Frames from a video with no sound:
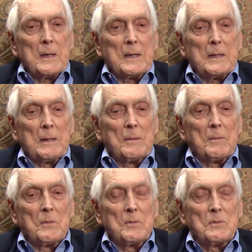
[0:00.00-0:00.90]
uh,
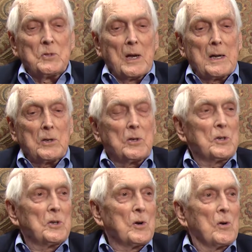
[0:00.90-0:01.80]
Johnny
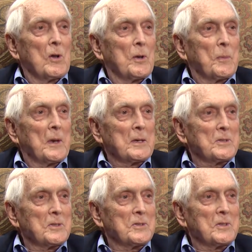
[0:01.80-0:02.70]
couldn't go all the
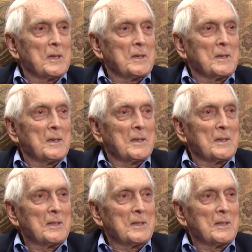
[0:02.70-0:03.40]
places that uh,